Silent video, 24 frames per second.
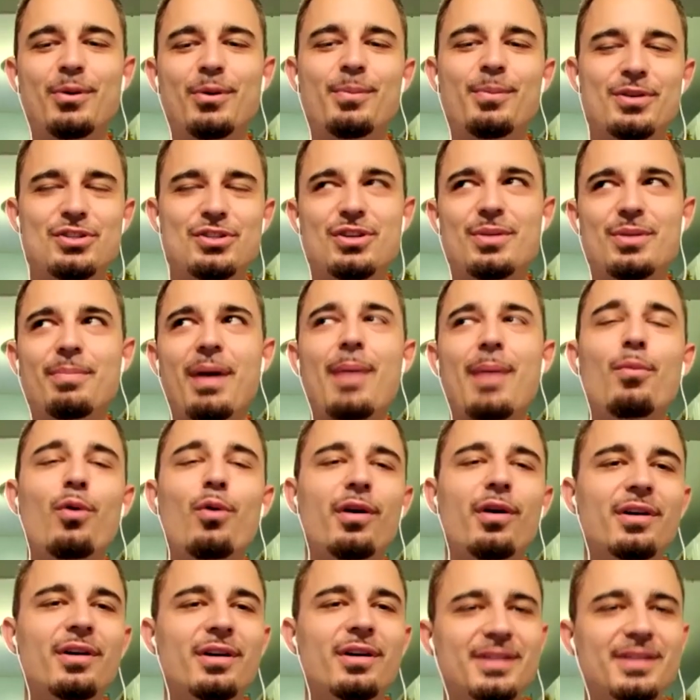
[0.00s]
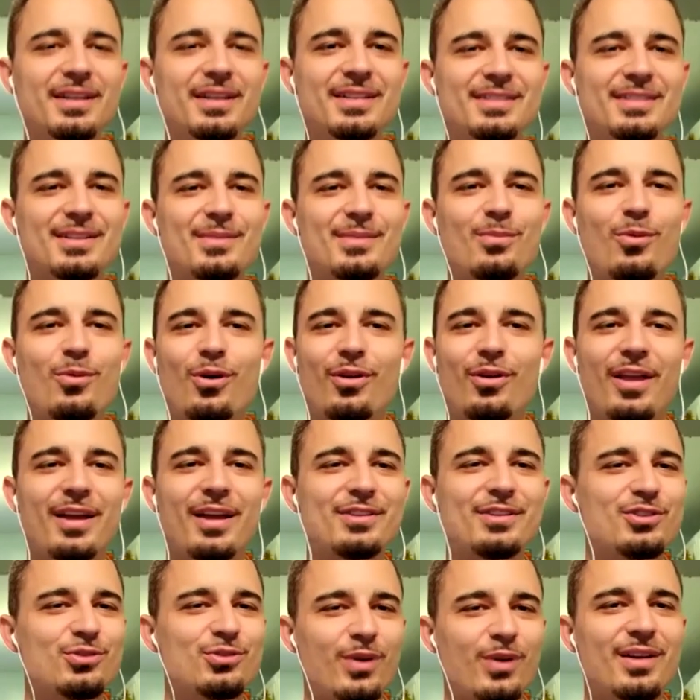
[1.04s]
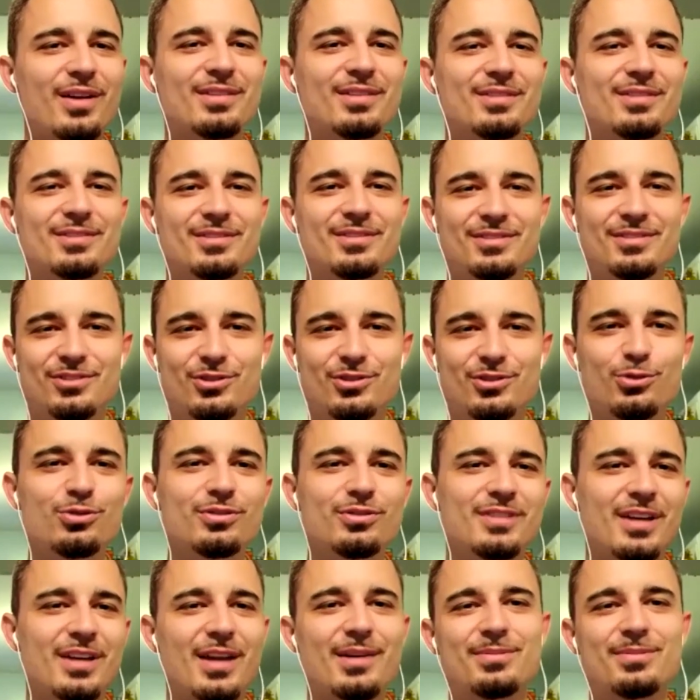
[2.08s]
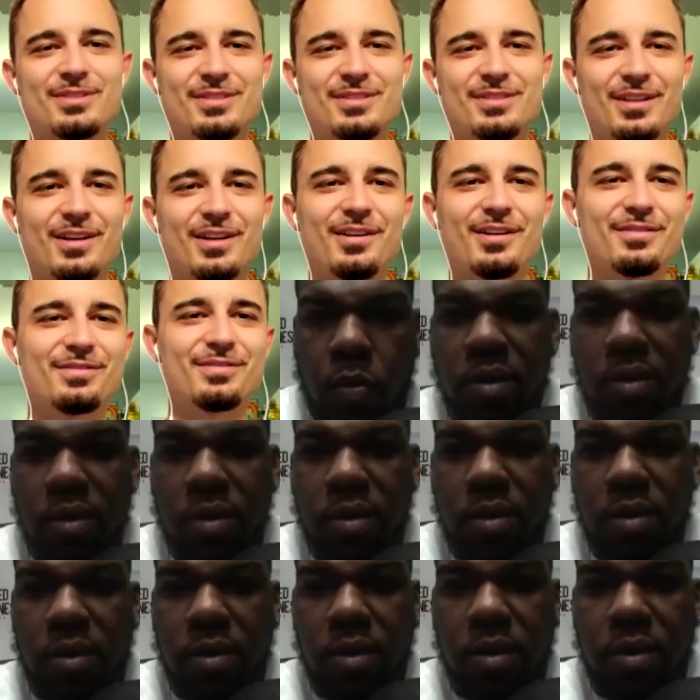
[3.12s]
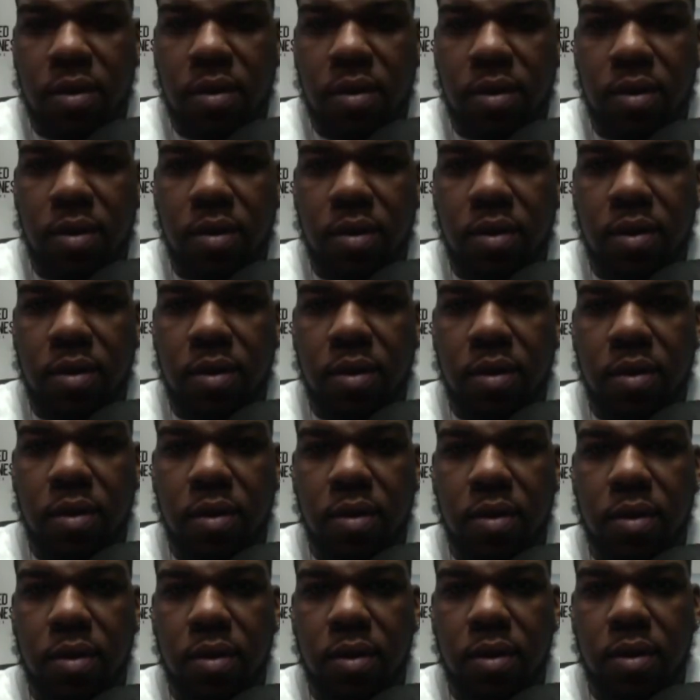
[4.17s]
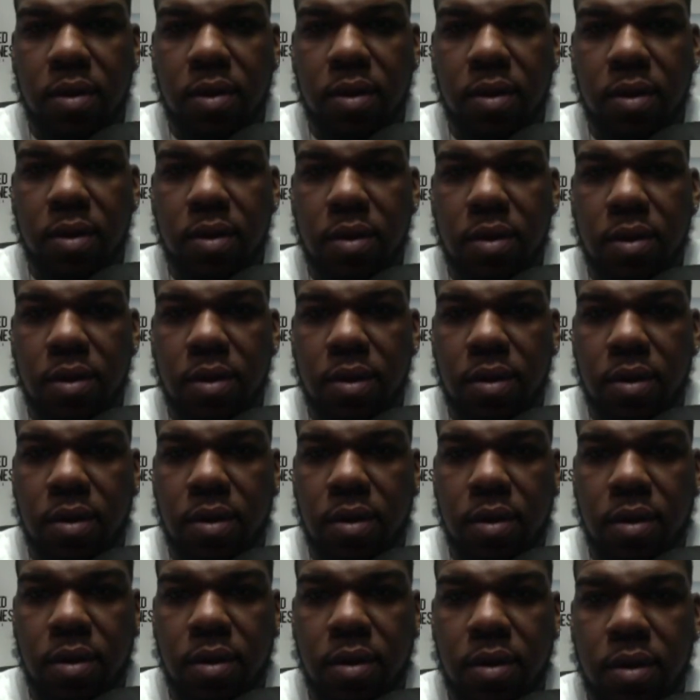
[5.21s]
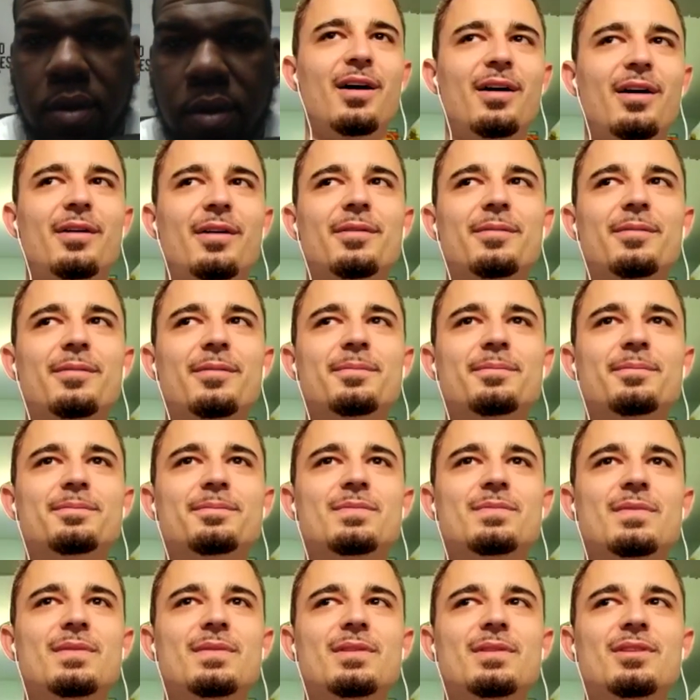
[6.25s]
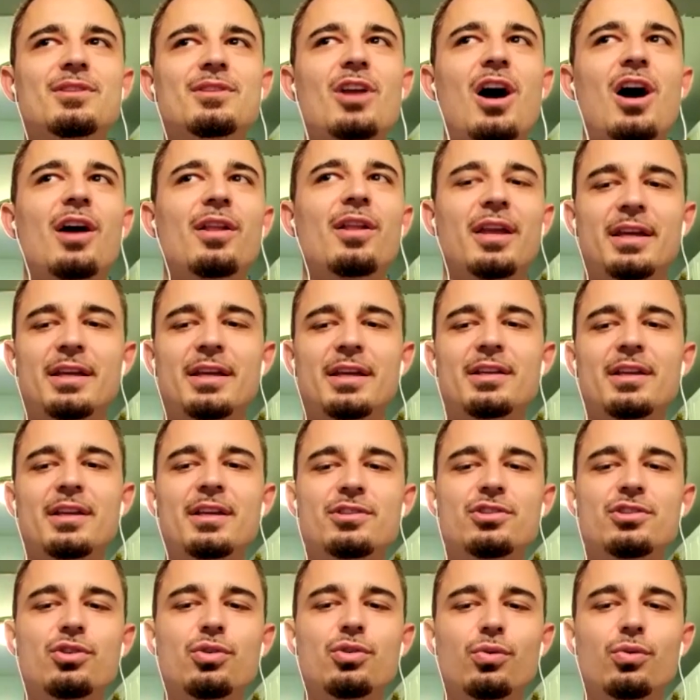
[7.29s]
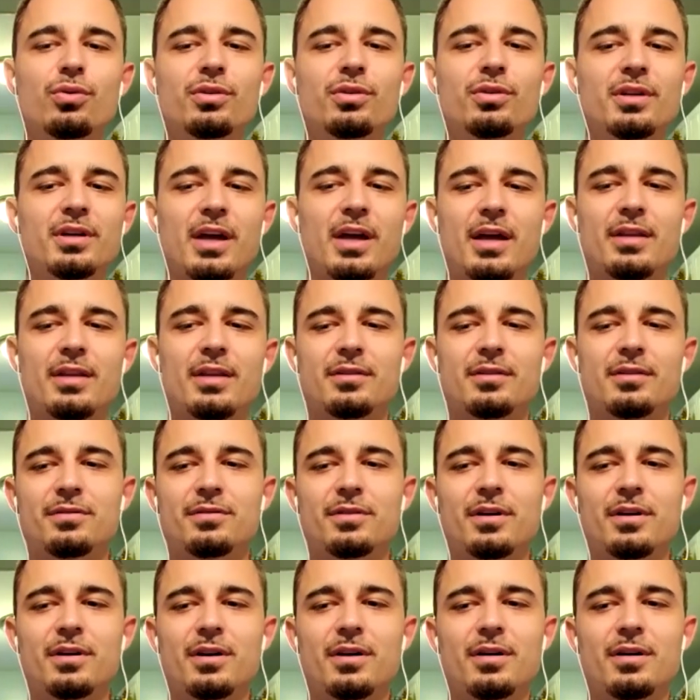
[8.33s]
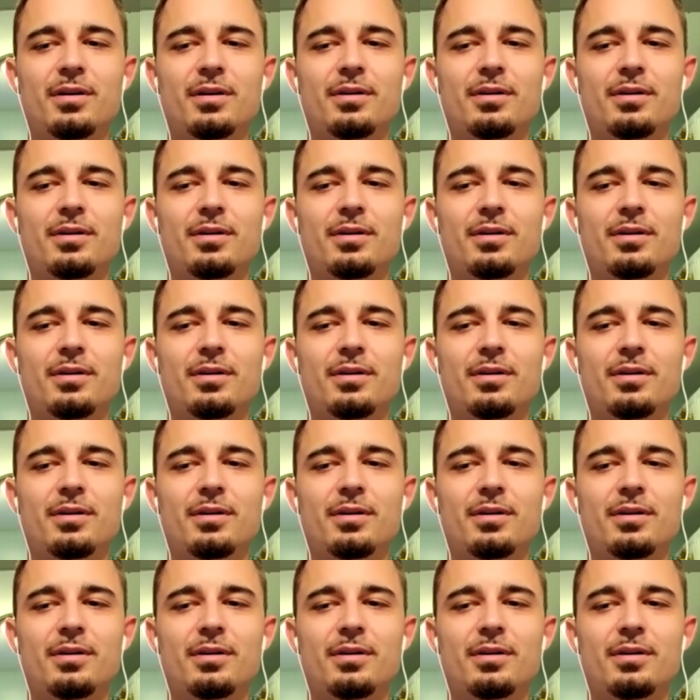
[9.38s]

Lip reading: people in Michigan buy more hoodies and more like sweatsuit type stuff than they do actual T-shirts. So like it's cool to kind of